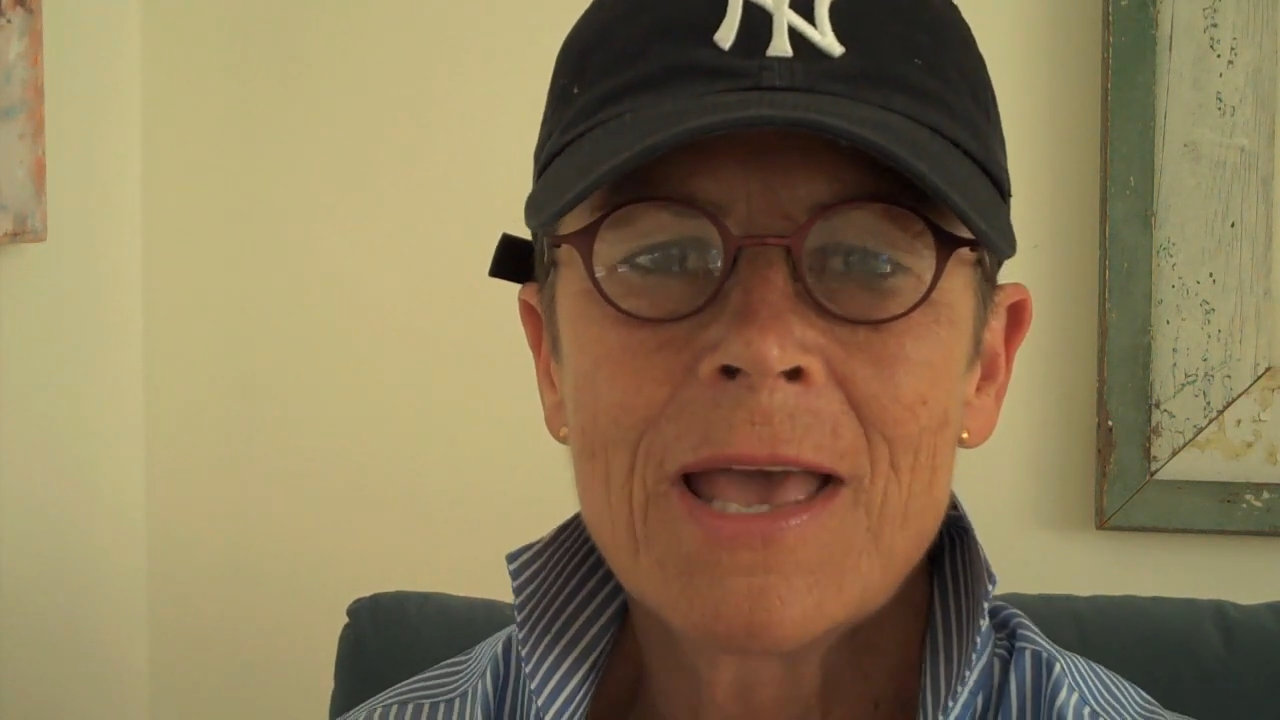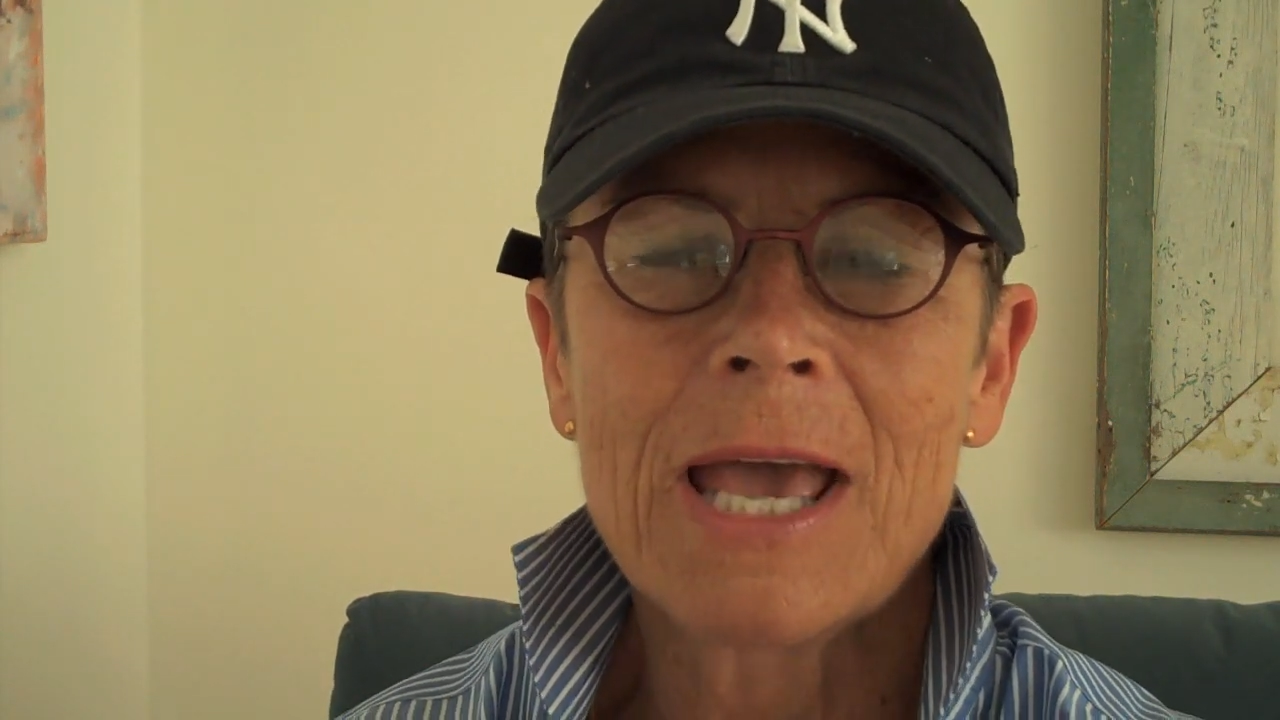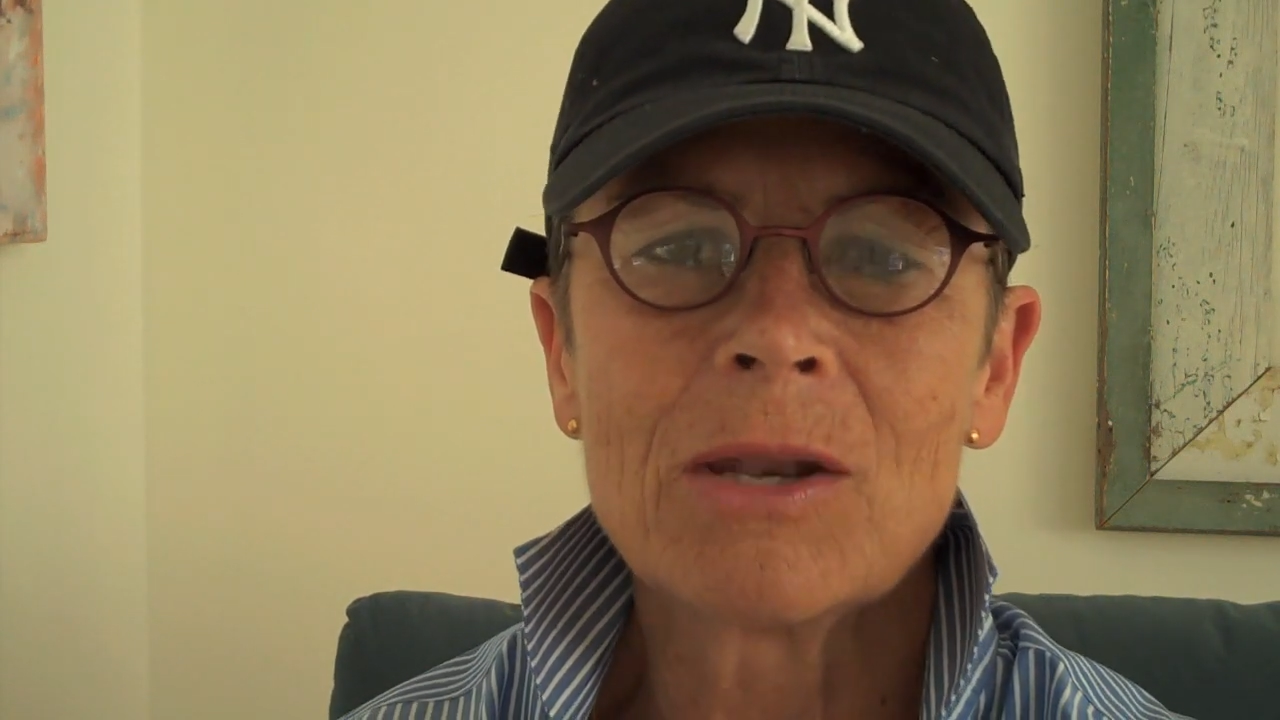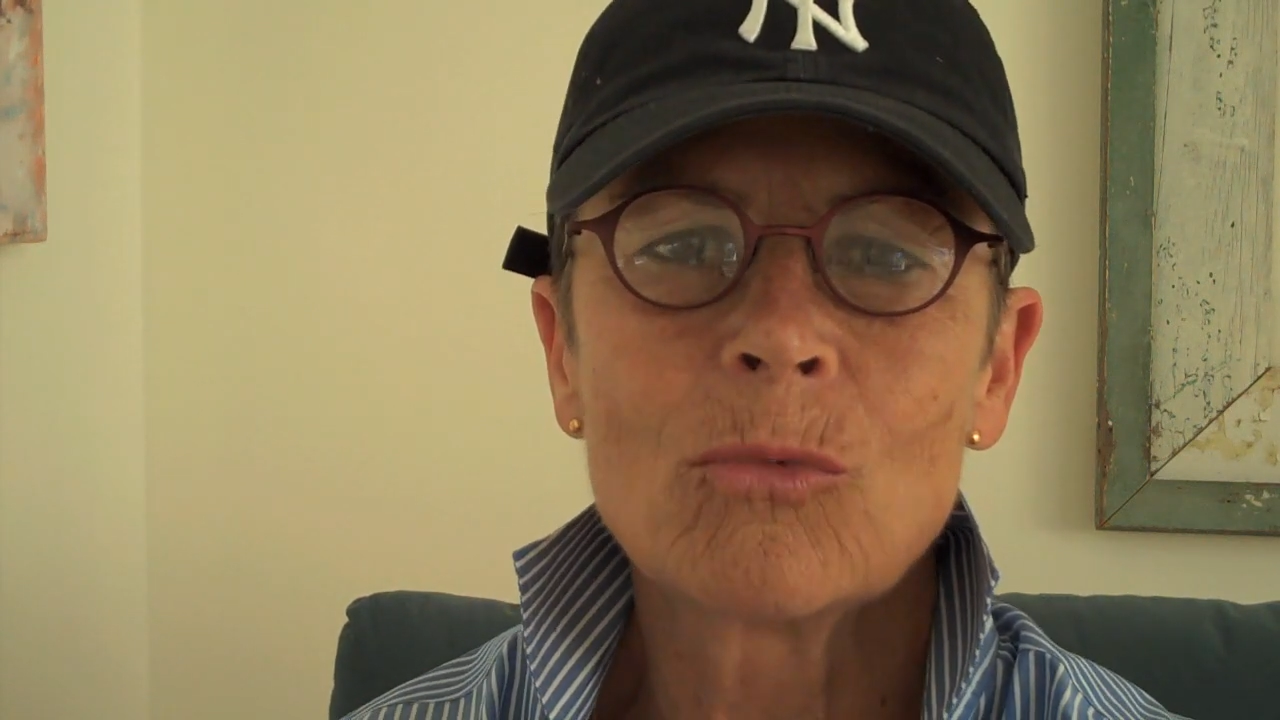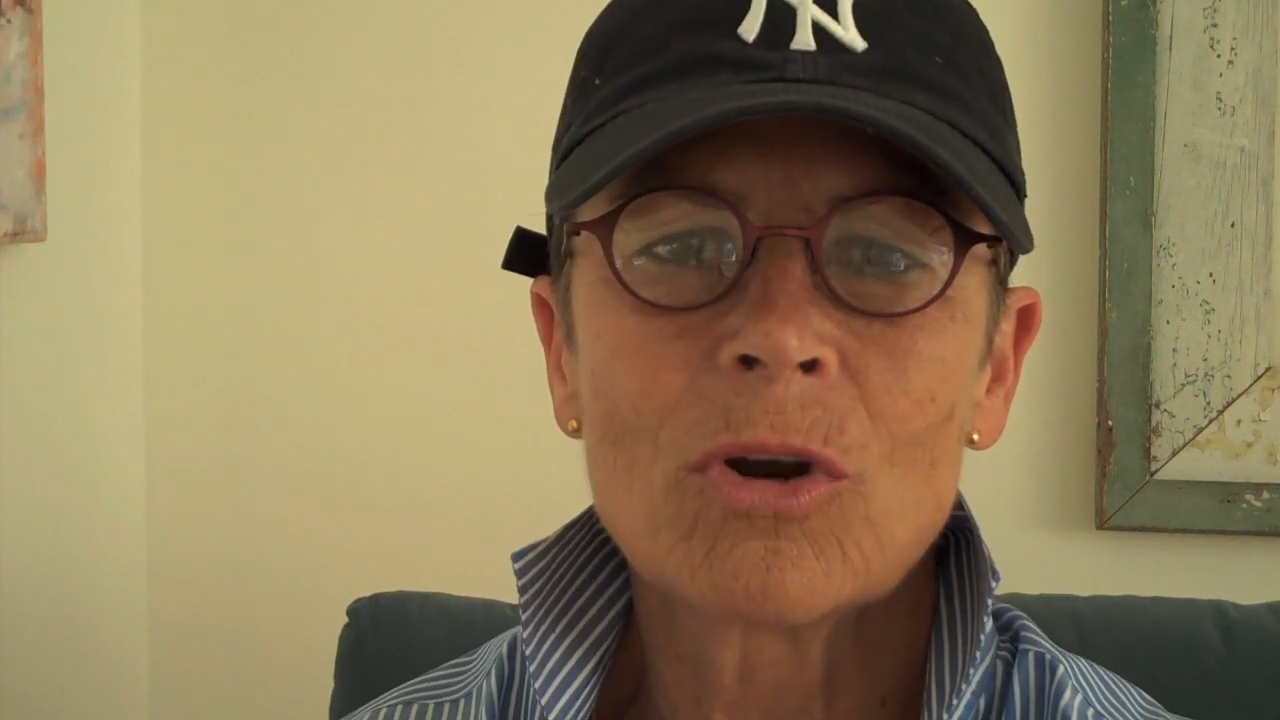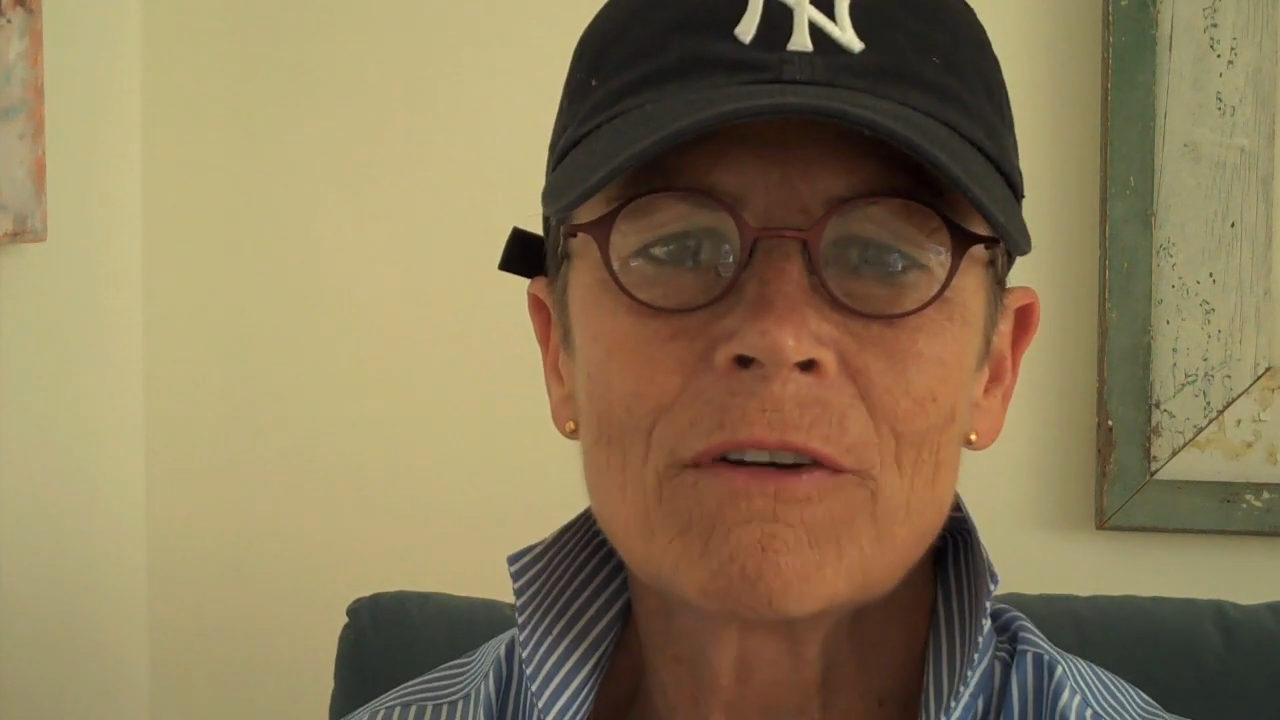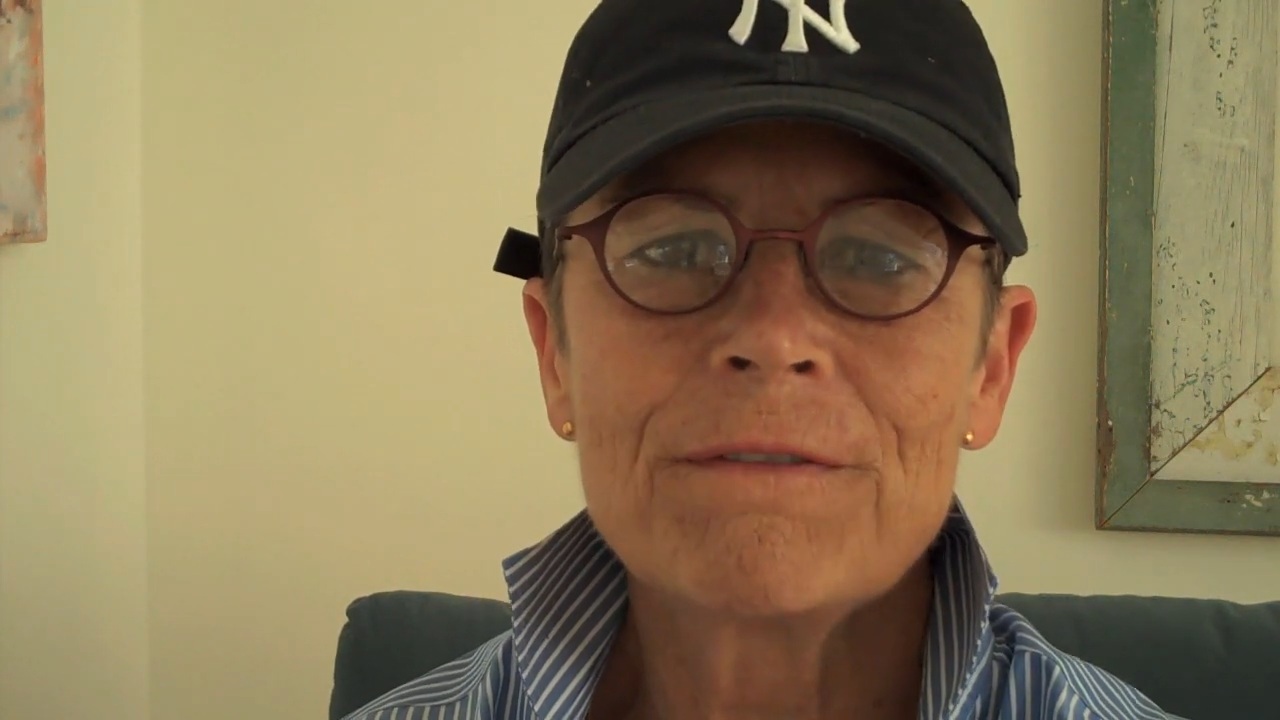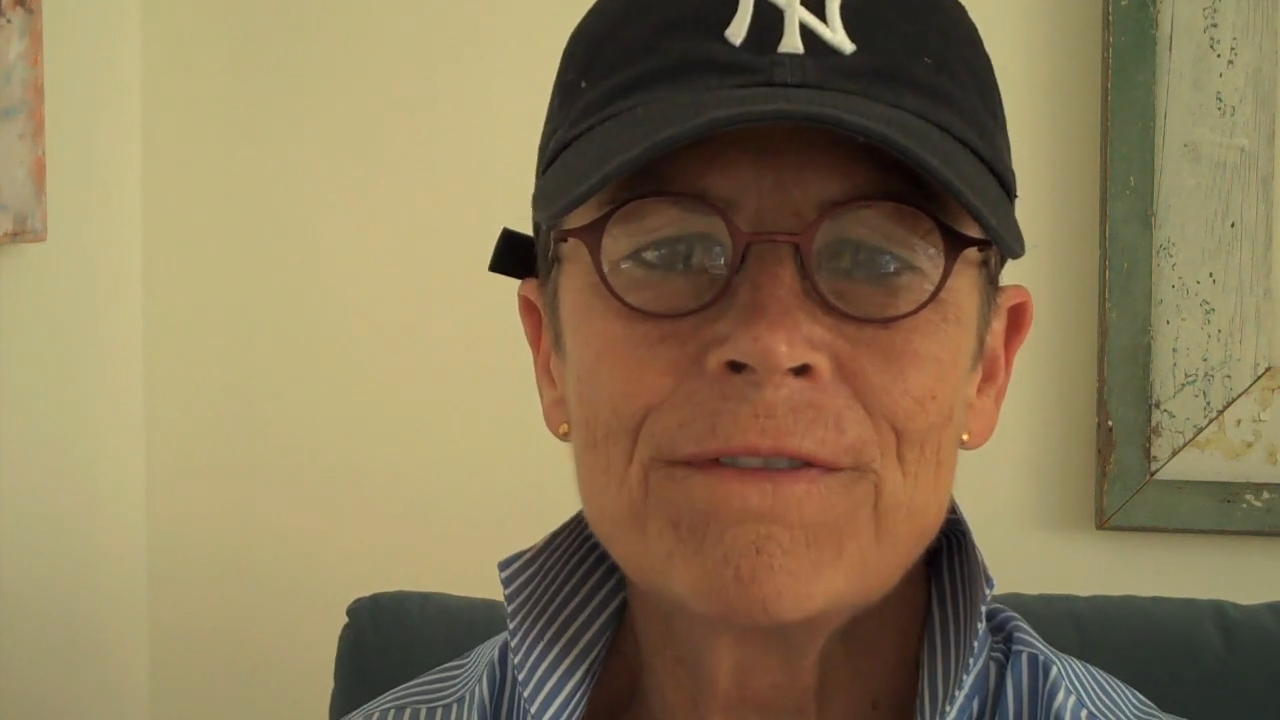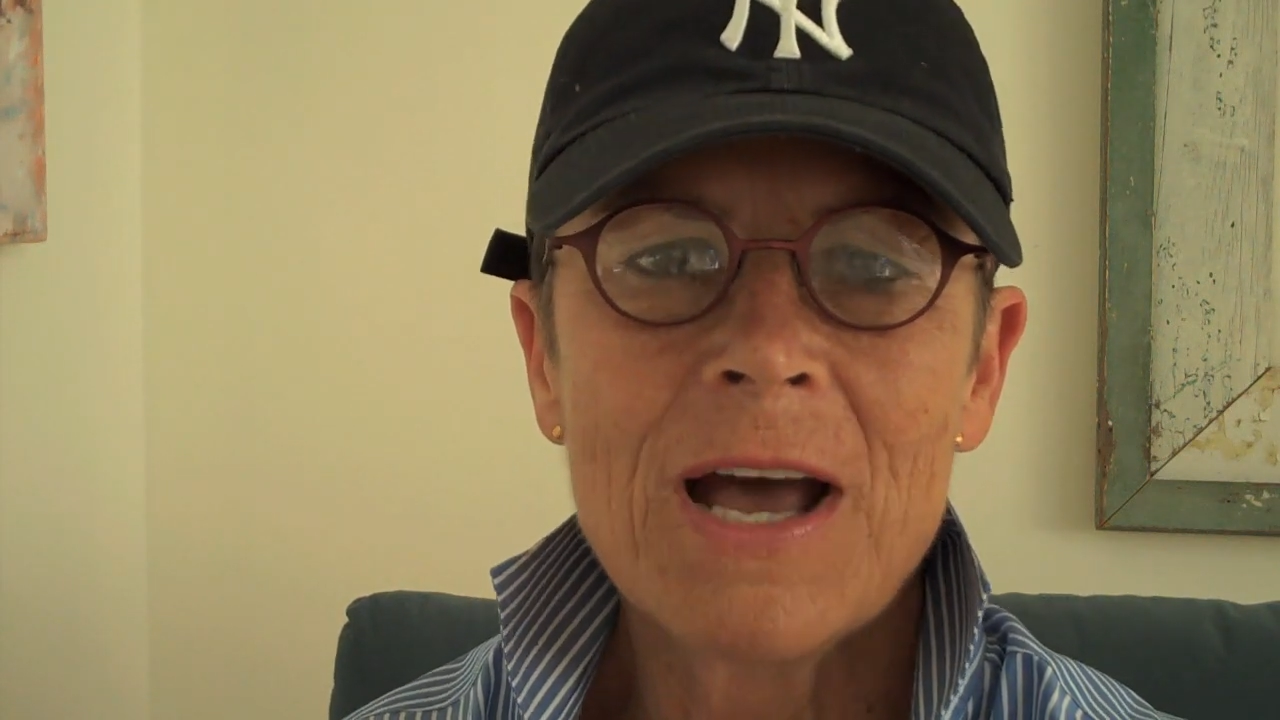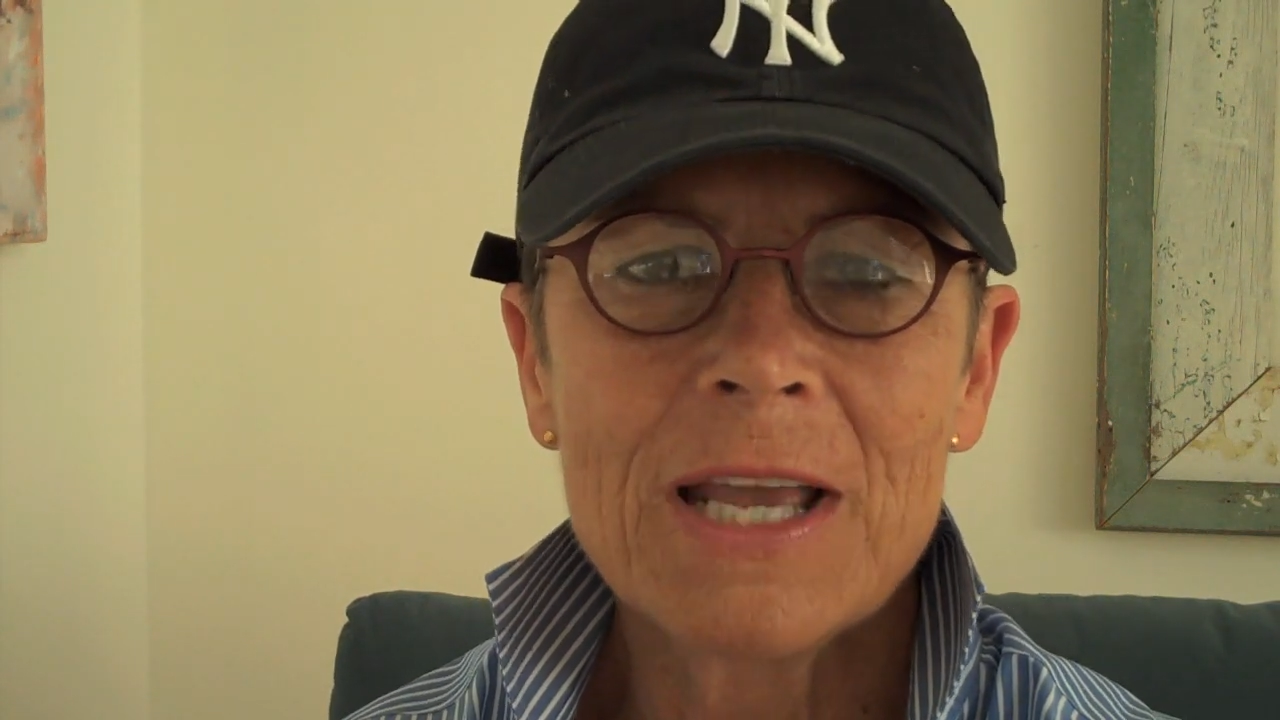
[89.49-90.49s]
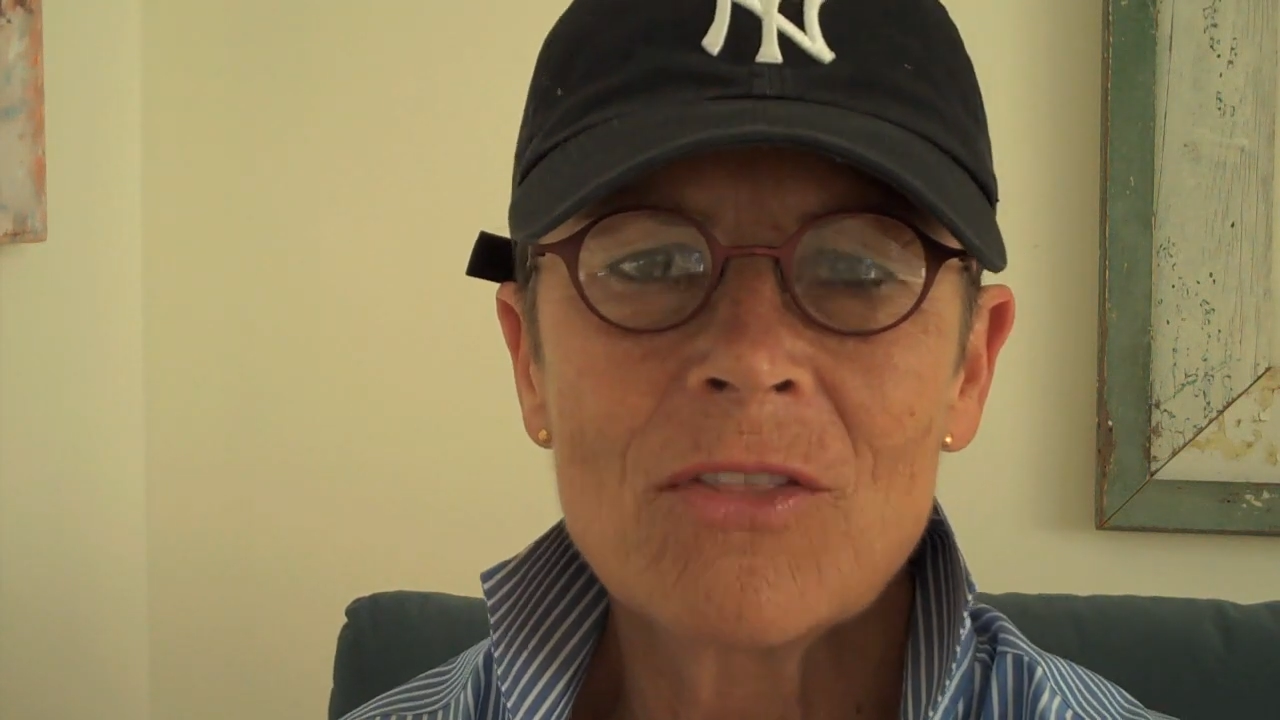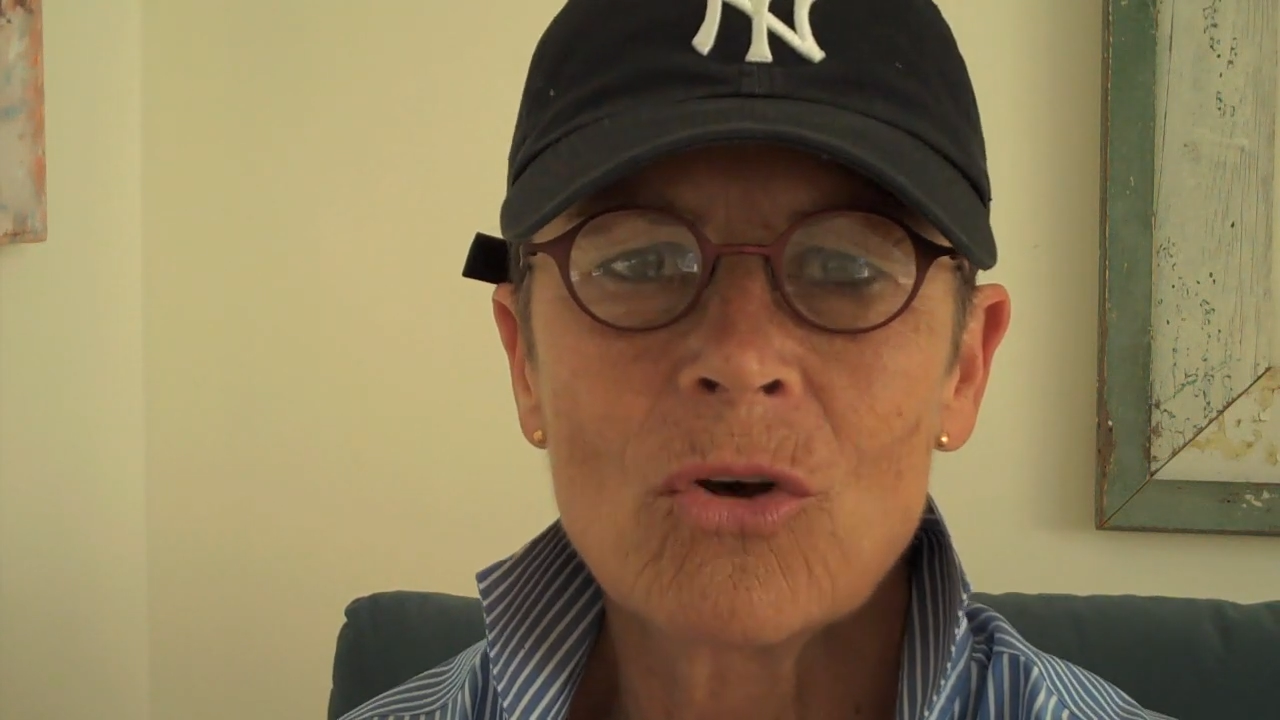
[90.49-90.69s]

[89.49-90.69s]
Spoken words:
and were fined,